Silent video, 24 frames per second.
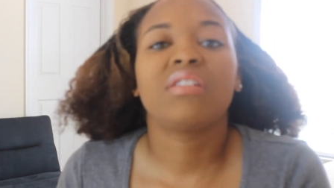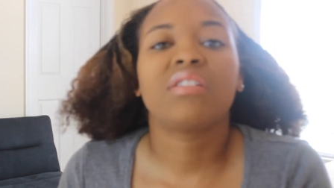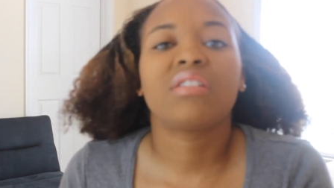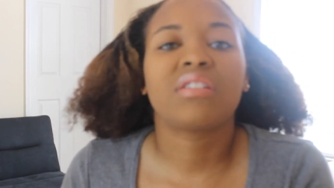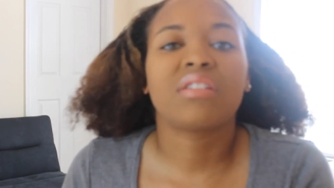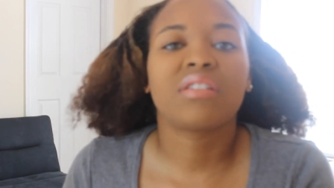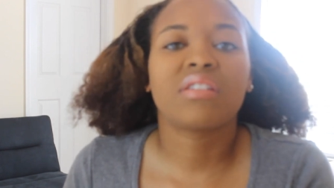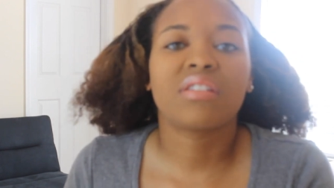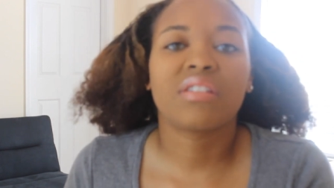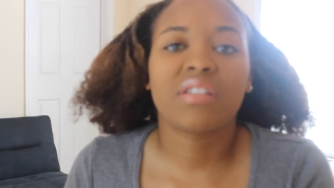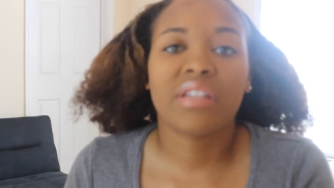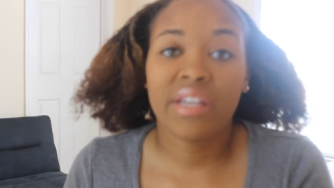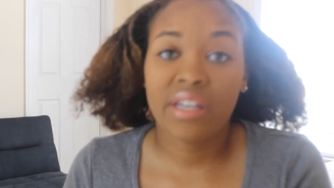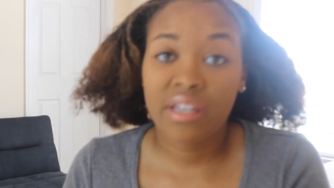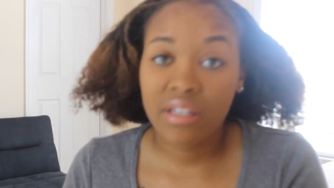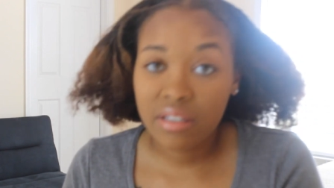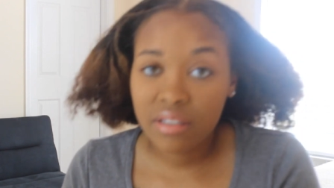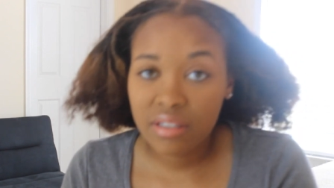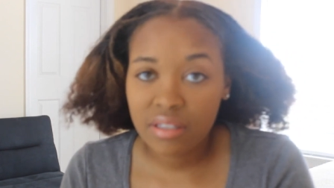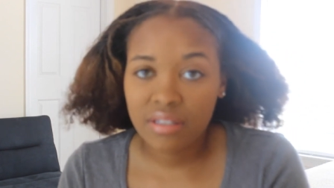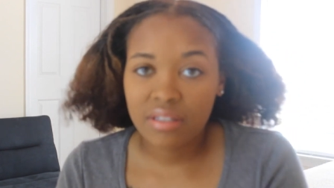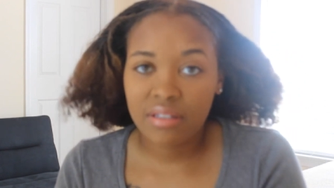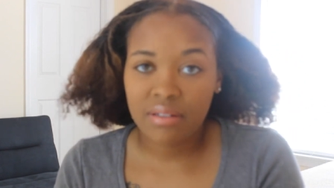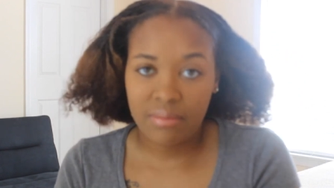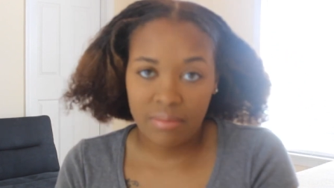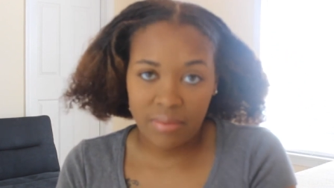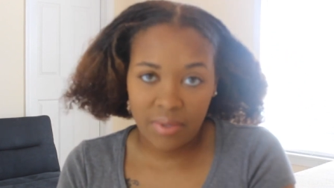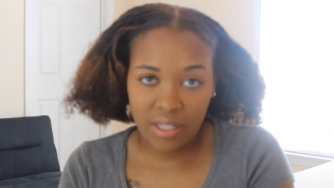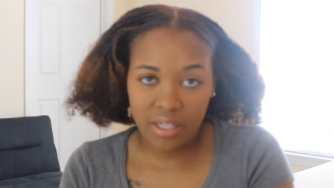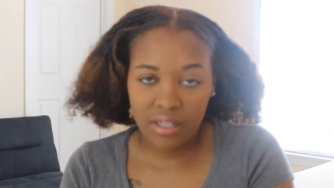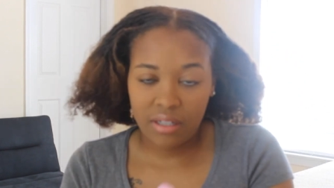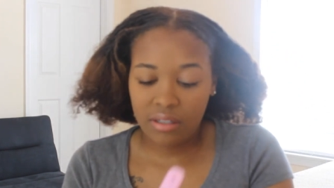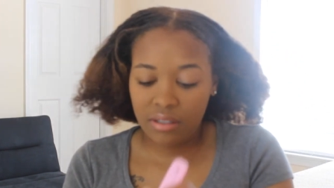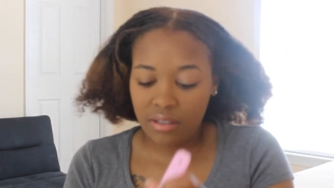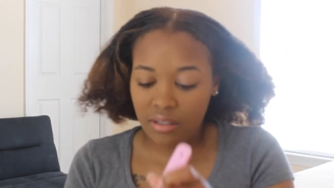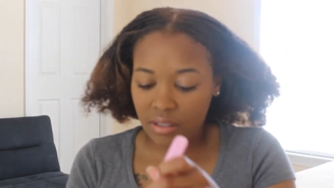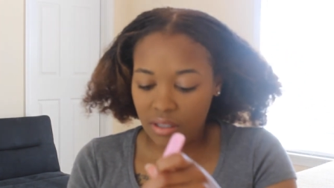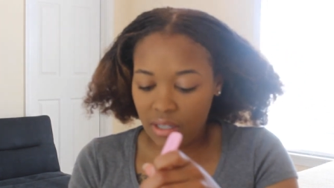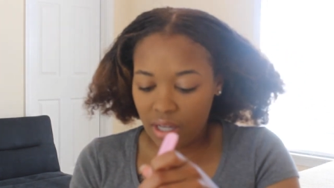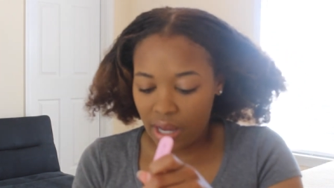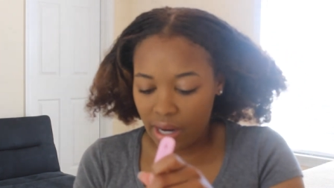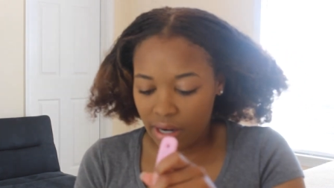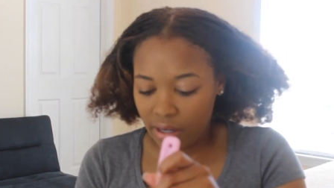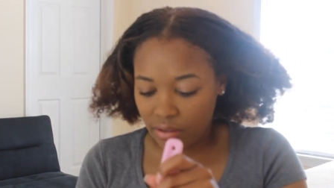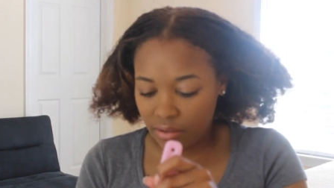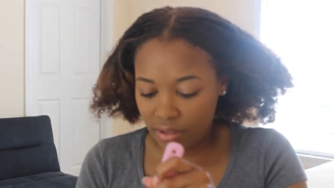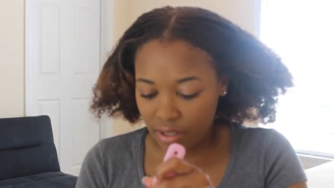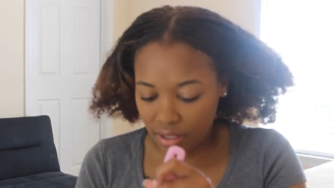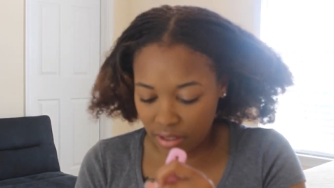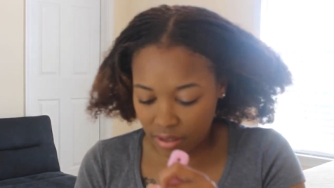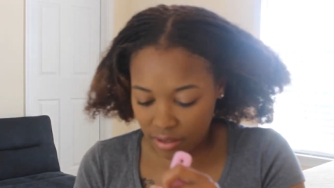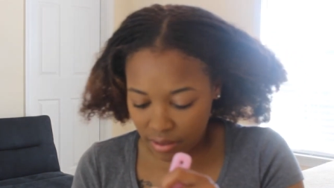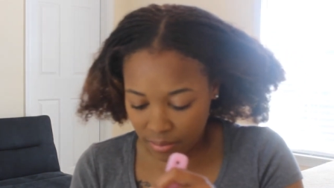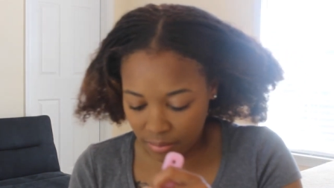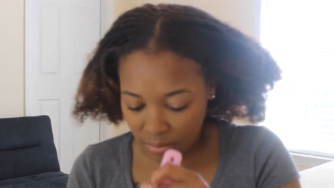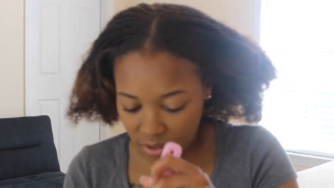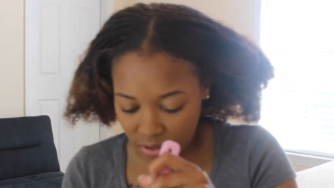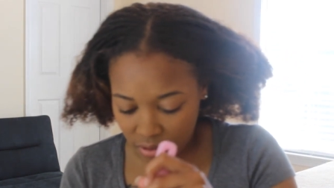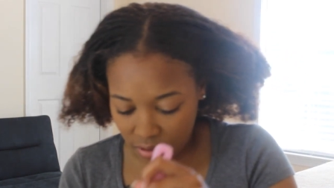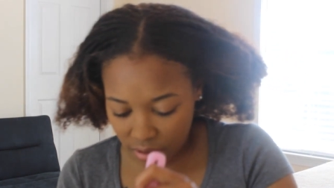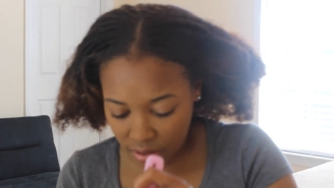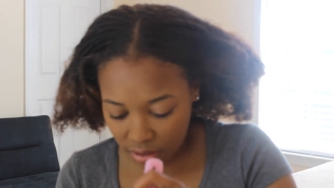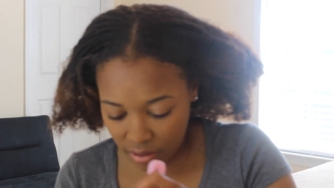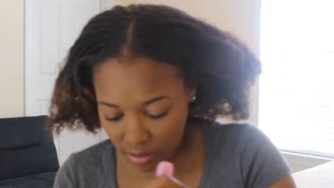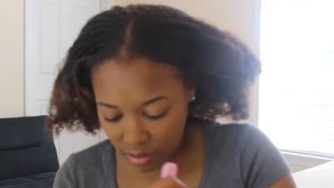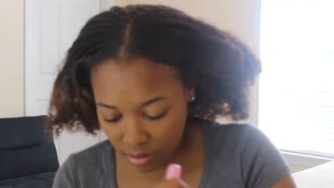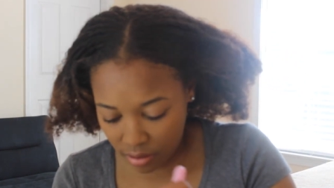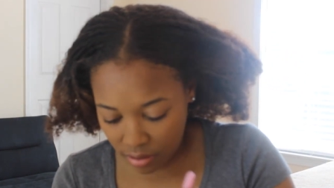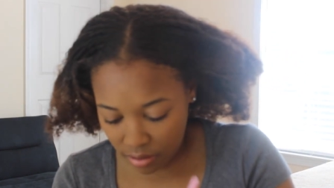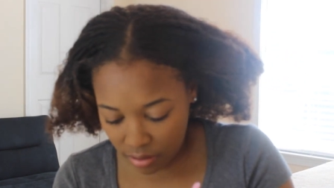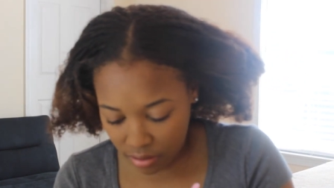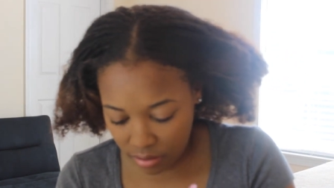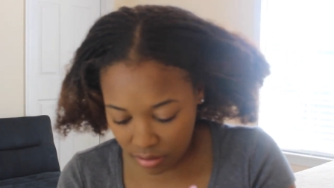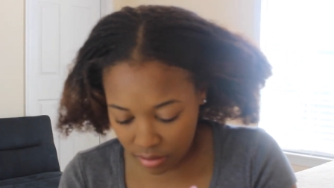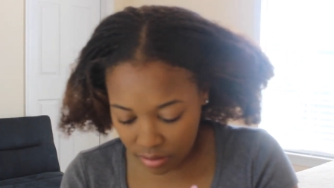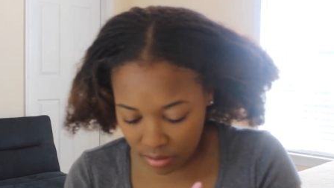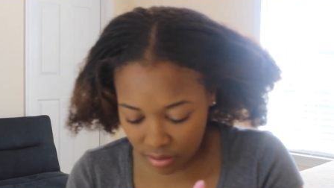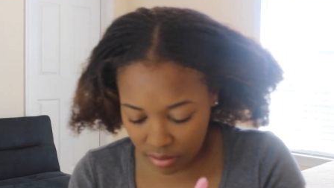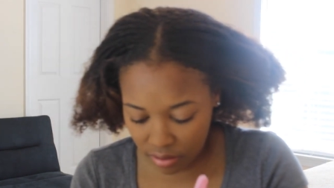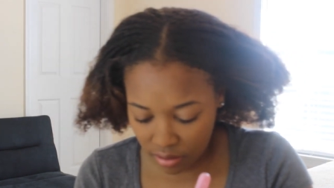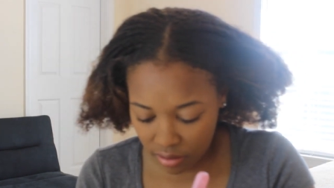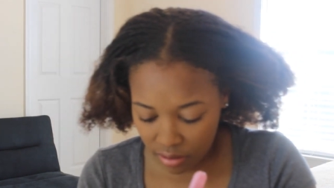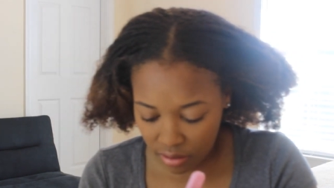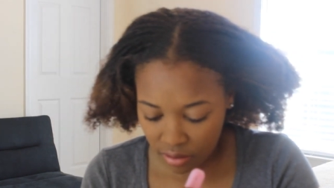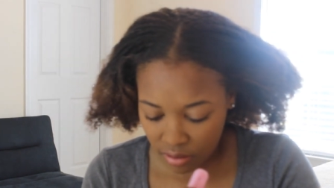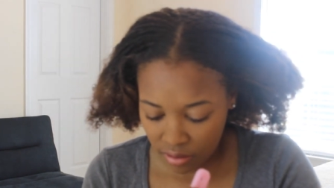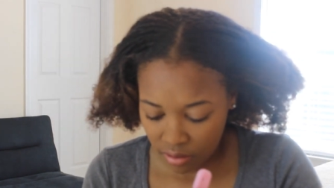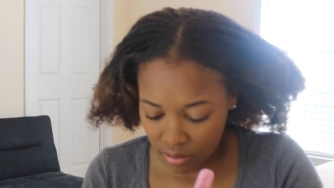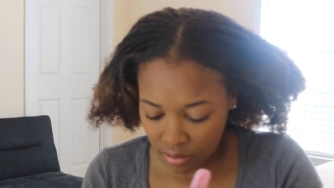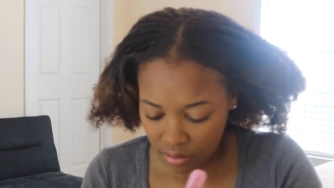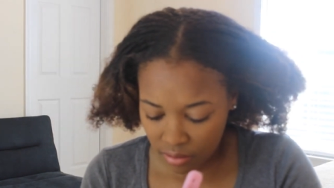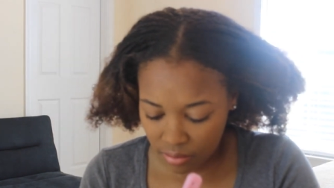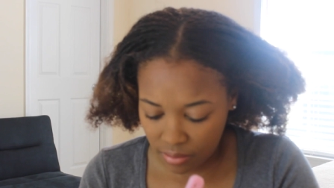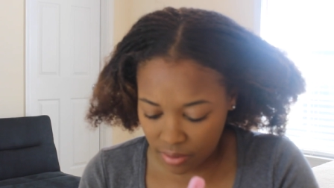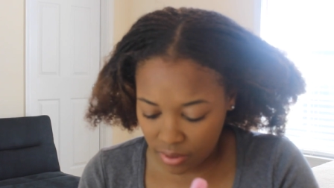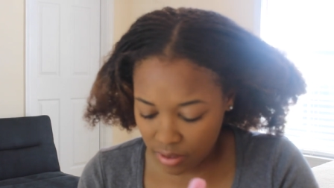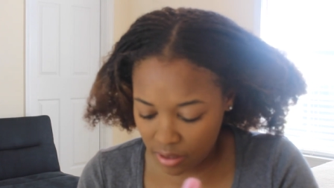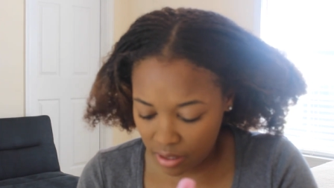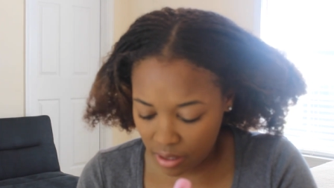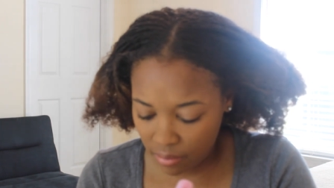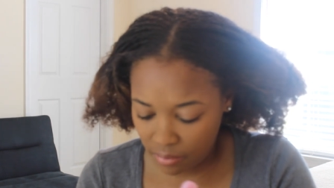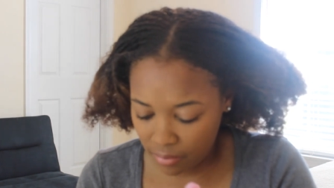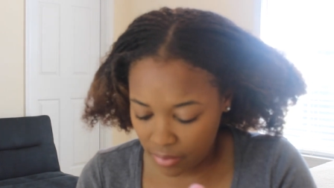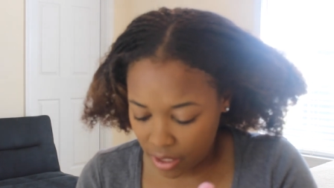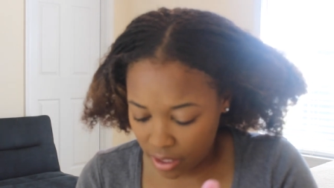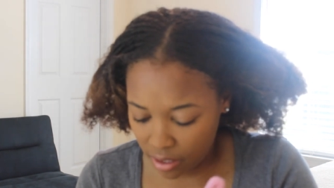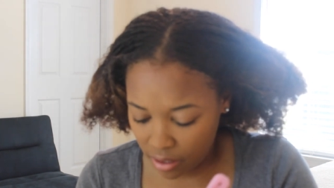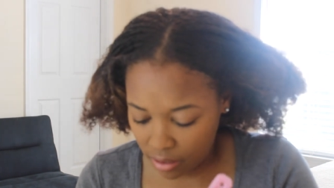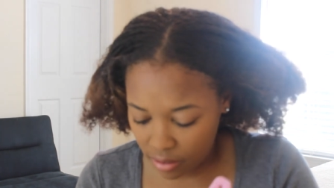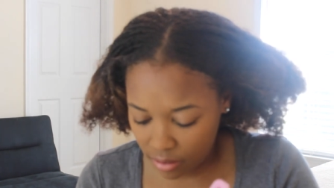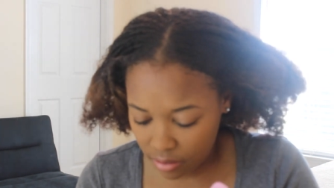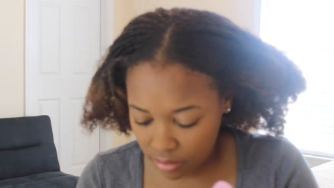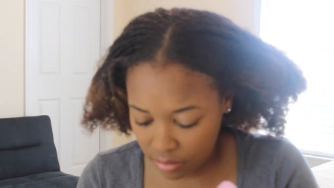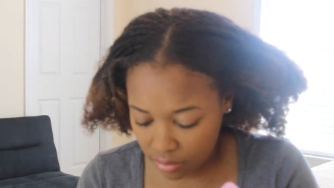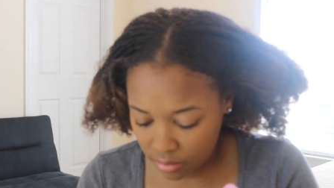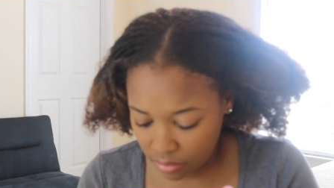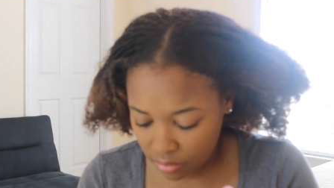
stinks to me. I don't think it smells good. That's not bad.